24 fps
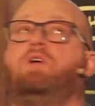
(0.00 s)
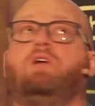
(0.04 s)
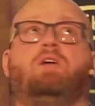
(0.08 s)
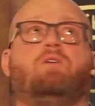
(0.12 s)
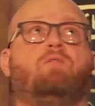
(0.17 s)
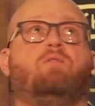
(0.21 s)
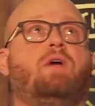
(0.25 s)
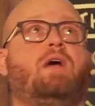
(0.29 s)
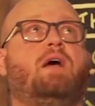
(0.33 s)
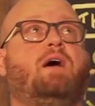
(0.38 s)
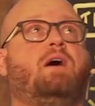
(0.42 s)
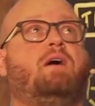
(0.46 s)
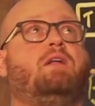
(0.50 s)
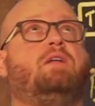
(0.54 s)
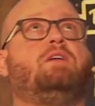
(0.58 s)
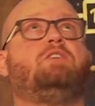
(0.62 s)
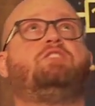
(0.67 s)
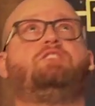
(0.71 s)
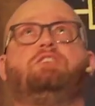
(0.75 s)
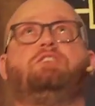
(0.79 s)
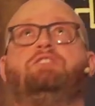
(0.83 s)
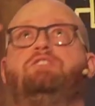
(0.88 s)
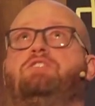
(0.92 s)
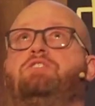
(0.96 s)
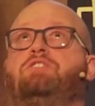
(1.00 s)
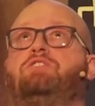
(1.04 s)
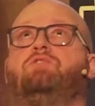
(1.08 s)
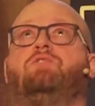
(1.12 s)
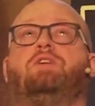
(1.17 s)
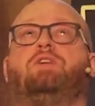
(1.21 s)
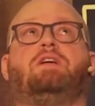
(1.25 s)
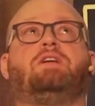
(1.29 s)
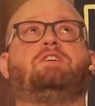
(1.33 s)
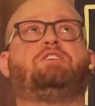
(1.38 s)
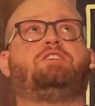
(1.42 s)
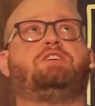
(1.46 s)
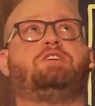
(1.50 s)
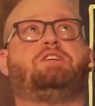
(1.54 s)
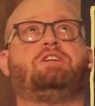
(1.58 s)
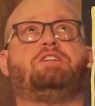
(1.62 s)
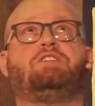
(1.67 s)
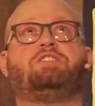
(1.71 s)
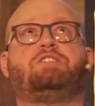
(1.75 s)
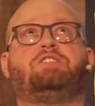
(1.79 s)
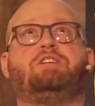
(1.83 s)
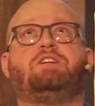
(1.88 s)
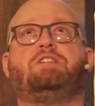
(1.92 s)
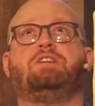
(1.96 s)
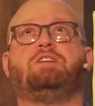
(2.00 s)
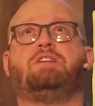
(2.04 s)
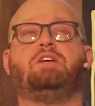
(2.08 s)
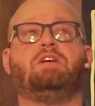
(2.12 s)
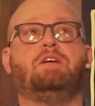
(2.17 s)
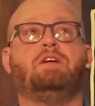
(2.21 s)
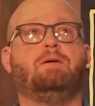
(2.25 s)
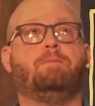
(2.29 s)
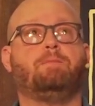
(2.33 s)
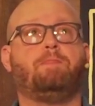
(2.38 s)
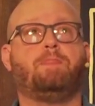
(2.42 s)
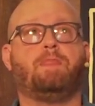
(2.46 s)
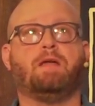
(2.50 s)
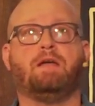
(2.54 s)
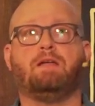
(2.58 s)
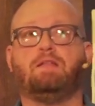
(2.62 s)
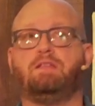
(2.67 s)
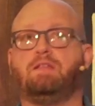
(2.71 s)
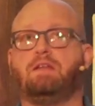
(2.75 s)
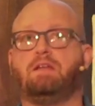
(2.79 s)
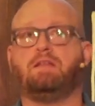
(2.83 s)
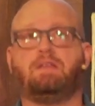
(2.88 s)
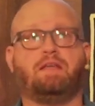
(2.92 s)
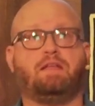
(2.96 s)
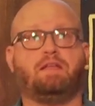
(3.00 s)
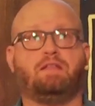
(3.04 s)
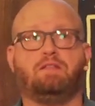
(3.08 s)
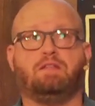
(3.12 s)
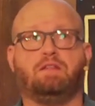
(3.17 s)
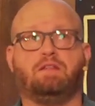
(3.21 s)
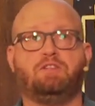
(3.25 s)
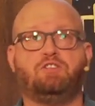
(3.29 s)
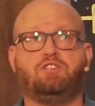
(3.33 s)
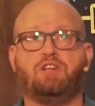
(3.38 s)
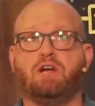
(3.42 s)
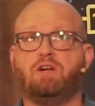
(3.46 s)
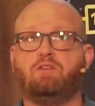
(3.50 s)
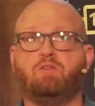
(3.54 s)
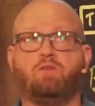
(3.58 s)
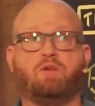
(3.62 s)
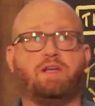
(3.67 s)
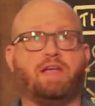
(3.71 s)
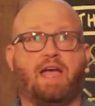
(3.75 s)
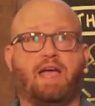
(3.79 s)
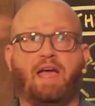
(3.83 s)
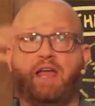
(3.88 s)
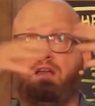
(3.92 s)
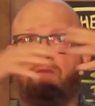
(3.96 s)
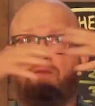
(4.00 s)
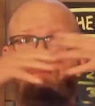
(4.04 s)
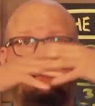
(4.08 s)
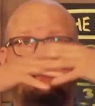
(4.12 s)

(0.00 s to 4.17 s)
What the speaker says: around, and she's just looking, and she can see the jungle canopy